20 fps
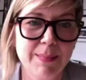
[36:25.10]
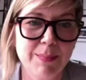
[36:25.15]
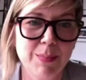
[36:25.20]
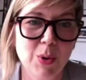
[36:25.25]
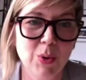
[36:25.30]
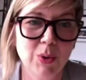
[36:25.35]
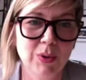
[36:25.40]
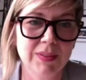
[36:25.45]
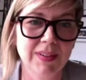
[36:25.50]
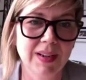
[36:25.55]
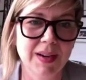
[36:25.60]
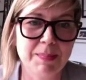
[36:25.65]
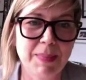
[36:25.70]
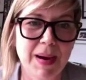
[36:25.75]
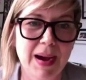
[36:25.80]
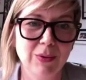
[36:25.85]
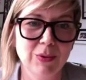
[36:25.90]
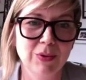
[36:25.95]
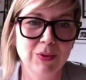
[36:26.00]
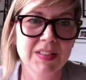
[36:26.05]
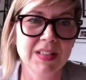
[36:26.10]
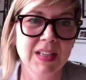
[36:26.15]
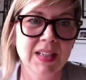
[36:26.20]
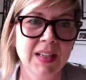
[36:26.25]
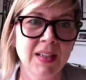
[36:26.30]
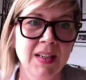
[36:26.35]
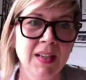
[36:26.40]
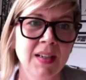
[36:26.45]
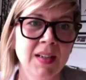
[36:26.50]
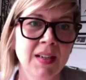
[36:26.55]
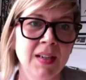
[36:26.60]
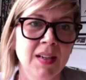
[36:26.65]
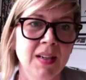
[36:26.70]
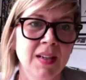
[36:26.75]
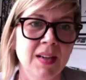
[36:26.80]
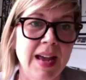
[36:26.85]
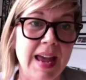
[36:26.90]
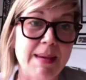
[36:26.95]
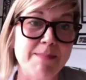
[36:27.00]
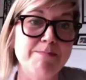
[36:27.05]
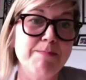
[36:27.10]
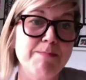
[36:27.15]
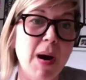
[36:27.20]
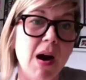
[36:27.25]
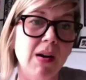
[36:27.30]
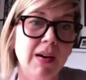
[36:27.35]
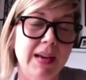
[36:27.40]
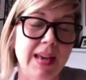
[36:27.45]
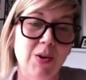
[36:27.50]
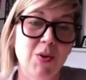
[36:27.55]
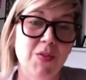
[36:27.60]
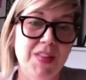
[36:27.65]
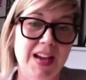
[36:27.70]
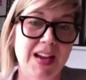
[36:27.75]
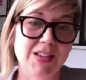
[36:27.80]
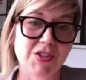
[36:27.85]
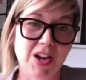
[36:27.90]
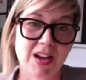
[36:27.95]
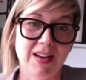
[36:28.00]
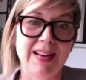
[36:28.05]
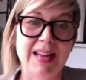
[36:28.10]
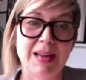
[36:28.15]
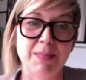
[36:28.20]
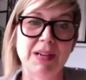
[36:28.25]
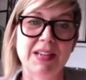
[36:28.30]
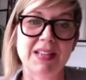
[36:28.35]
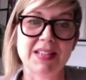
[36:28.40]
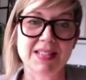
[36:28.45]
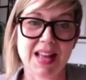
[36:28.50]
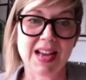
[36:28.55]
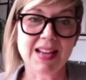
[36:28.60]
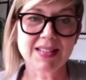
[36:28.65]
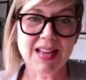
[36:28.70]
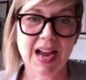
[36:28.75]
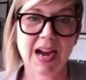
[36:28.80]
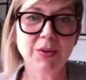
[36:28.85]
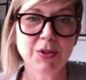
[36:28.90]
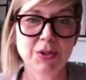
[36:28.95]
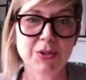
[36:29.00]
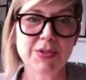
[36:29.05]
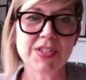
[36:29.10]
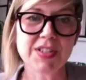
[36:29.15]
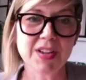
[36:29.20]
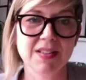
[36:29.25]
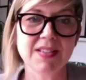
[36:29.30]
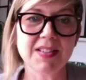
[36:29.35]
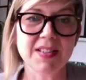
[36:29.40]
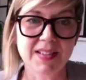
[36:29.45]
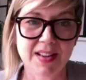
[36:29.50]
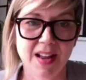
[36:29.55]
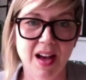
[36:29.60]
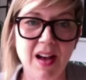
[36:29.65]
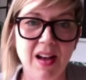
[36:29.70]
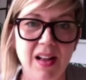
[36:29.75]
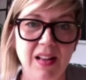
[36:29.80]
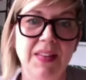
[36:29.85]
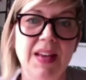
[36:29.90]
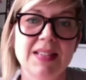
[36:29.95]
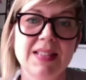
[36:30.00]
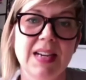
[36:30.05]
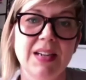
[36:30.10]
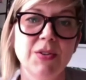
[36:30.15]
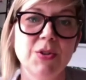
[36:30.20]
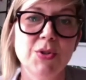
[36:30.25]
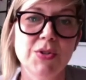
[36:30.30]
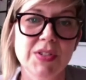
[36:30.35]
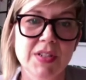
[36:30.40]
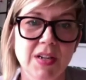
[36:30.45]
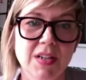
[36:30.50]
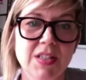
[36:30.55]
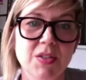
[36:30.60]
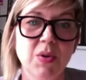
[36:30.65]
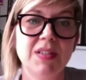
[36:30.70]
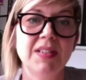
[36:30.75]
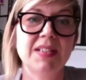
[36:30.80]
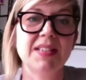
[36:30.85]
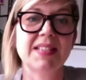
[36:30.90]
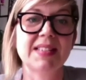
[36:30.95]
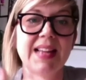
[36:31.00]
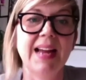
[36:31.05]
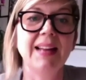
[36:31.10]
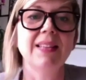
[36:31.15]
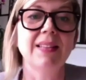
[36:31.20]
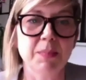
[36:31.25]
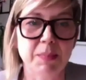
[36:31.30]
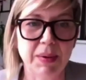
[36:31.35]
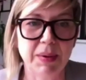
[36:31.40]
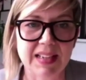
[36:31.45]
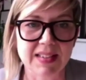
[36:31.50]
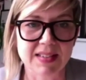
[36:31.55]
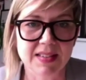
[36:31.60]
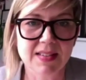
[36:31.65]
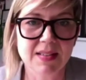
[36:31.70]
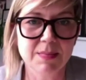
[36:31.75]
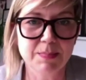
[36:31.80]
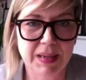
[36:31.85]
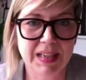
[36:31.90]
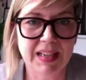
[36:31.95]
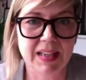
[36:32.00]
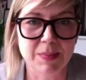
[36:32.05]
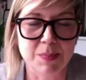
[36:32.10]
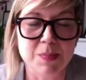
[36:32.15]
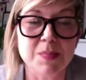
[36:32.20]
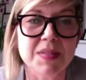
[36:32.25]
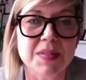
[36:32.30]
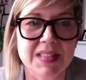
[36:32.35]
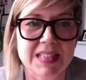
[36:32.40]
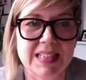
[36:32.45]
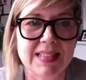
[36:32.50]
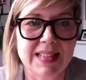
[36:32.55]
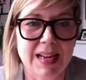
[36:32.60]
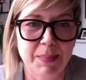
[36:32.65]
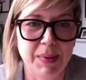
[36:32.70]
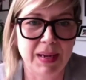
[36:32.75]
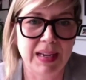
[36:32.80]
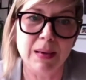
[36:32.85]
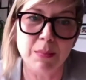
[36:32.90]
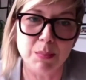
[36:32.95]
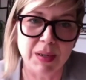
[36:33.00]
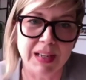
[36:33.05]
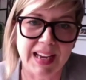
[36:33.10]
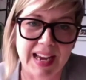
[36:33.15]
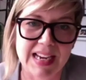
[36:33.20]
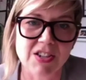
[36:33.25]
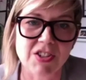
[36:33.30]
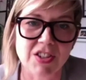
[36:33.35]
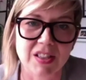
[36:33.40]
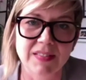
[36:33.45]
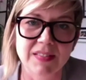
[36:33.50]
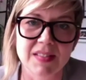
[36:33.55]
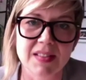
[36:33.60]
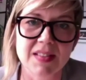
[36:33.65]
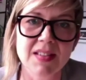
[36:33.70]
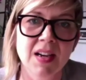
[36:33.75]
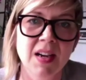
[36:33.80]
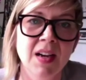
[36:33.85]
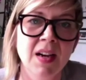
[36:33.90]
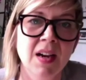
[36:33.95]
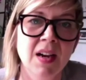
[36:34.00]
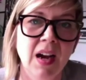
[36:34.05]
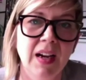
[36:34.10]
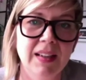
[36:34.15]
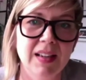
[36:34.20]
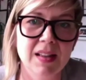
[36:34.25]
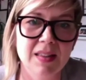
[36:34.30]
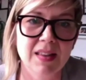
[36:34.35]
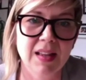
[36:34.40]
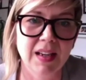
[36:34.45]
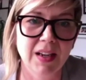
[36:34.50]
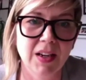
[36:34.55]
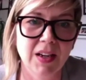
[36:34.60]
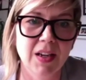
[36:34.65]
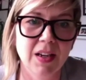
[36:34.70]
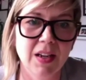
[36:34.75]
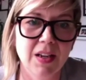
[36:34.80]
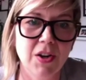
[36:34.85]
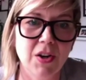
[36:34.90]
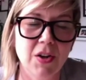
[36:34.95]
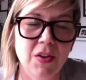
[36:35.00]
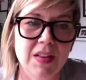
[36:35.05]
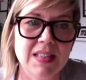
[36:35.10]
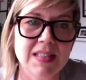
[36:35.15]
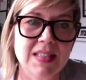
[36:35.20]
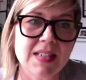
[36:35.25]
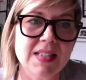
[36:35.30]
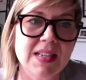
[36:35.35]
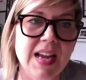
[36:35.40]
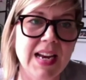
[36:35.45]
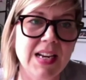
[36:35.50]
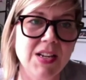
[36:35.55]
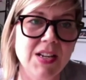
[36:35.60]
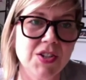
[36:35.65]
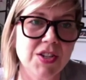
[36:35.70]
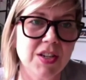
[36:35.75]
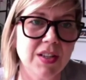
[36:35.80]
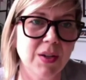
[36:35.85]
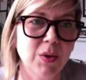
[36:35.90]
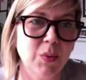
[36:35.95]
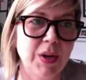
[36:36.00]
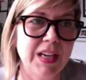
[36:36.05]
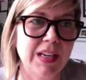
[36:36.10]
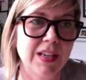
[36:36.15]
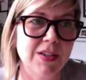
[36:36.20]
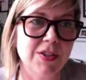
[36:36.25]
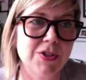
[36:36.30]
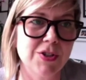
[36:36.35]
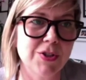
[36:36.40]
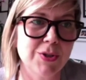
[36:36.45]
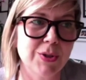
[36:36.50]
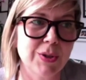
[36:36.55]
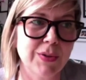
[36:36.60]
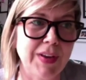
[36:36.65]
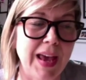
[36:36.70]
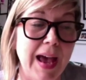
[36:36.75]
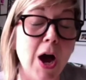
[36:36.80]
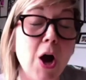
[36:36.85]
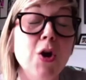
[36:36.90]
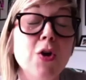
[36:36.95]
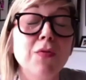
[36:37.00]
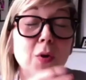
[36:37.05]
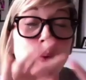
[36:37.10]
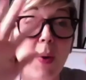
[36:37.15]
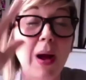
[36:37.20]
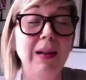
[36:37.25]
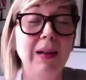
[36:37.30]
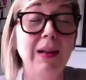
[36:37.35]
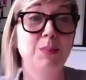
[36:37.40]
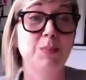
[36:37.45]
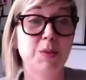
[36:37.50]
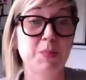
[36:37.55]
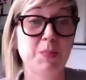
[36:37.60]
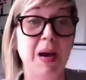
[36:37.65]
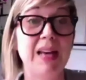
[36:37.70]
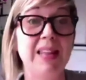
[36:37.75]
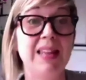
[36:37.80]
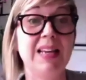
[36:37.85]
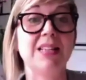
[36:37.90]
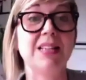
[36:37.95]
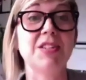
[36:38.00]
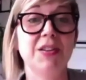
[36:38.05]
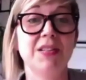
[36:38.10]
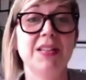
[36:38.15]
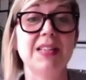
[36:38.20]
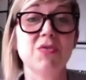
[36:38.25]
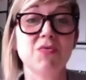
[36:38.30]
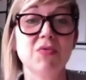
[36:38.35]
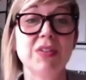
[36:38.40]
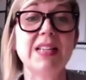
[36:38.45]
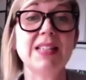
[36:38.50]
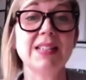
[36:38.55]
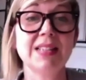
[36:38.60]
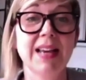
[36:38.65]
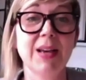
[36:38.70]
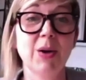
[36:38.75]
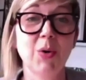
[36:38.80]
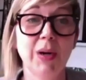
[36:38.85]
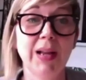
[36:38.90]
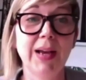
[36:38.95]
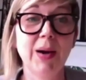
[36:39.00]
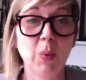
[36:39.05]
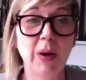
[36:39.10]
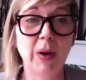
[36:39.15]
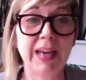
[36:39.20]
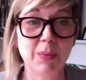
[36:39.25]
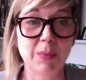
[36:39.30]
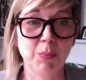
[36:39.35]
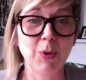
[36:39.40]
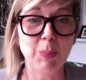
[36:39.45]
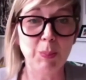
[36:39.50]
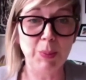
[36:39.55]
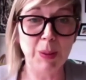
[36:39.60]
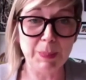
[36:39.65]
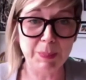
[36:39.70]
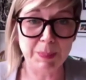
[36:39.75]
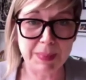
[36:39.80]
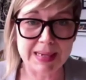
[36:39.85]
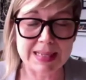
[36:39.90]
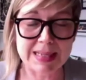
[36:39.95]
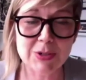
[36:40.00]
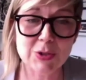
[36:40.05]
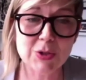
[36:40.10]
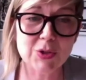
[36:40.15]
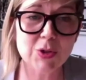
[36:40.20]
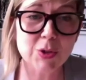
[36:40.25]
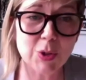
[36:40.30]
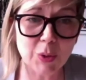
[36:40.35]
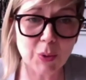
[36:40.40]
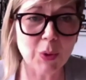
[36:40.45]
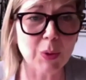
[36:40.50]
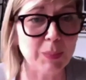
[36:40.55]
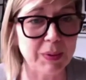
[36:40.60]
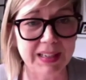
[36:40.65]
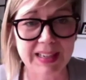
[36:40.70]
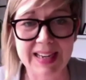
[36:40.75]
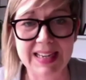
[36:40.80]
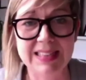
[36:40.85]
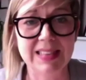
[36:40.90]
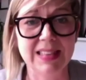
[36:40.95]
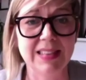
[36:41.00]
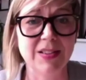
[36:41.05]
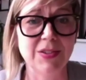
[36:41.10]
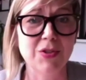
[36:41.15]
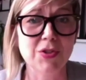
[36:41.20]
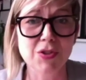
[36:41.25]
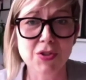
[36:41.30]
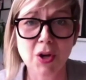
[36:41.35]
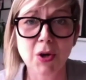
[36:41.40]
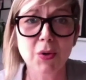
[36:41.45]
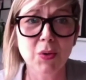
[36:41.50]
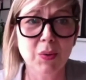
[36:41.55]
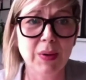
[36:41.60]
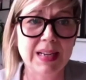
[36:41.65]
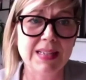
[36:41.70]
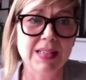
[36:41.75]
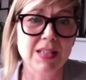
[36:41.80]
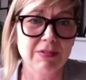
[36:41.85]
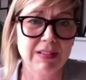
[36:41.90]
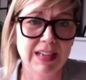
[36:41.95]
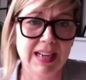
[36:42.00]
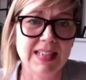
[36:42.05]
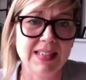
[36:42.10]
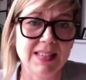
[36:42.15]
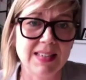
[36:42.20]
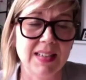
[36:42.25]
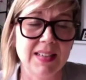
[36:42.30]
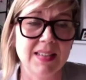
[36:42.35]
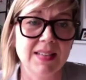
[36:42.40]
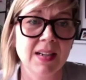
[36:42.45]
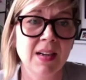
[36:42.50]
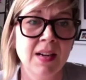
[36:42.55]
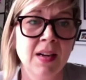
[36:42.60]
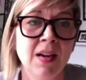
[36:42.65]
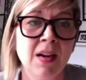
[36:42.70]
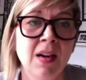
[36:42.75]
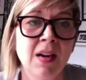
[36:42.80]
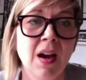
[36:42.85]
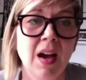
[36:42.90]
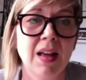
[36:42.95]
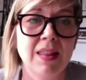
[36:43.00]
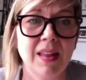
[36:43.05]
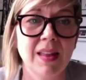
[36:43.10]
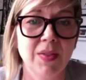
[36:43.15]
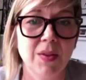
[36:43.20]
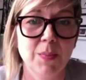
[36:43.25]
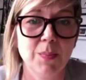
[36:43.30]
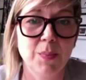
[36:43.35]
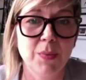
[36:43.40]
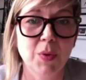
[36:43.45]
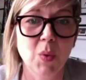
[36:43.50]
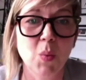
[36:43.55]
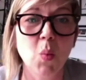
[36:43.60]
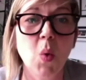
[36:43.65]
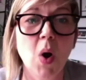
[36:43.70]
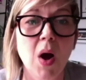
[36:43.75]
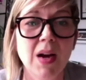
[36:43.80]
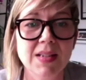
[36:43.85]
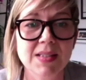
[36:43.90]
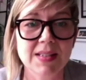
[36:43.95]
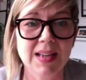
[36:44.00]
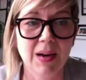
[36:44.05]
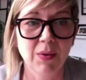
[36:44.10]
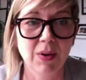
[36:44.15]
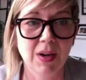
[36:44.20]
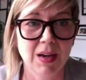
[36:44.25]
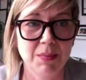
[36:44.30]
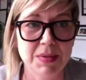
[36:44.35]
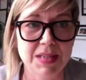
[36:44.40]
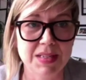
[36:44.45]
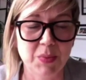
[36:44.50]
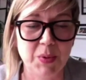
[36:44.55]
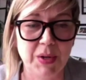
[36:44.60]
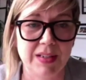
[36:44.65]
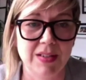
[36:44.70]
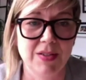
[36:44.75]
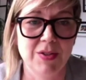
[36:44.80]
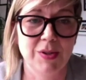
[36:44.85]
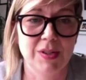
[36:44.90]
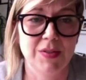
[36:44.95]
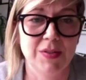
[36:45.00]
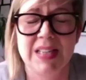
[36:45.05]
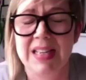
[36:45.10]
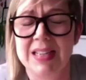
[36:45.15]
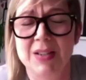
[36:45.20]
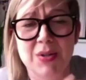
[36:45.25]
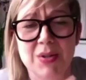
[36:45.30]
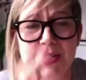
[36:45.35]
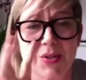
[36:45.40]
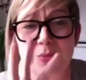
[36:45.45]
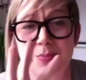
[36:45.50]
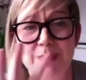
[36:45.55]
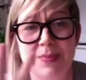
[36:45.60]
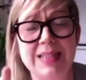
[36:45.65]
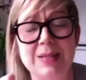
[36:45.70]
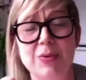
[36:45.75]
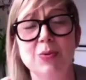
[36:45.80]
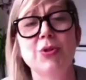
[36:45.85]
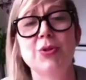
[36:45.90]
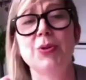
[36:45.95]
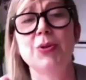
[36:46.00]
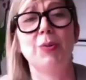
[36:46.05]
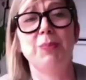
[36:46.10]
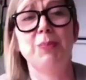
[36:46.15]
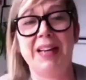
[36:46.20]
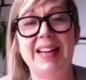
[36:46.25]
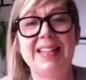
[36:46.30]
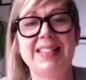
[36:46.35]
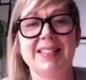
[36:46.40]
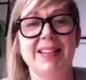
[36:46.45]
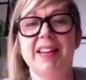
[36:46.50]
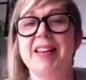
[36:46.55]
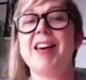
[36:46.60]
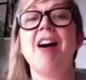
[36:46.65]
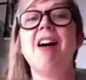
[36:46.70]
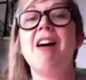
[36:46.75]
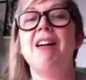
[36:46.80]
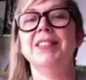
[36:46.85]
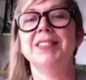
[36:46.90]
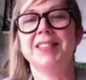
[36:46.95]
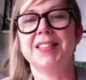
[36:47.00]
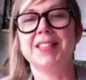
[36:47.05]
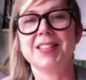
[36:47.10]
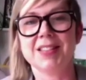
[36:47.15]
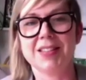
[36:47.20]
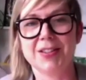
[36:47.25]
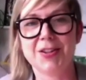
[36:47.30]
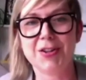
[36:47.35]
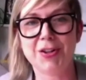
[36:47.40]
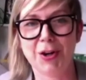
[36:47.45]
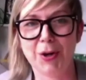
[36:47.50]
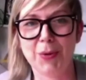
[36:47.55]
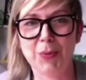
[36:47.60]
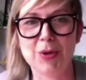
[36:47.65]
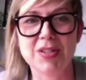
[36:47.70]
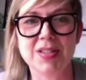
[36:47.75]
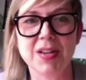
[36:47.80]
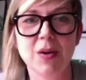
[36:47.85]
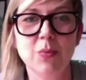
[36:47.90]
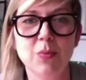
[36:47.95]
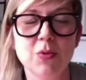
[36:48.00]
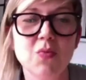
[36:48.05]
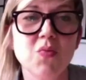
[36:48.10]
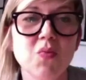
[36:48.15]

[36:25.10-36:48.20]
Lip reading: important about embarking on that journey, because that's how you start to learn, that's how you start to understand the bigger systemic implications. And I think, you know, there's a danger that we can just sort of get overwhelmed by this. You know, there's a reason they call it a wicked problem. It's so complicated and so interrelated. I think the worst outcome is we can sort of say, oh, it's all too complicated, I can't, you know. Whereas I would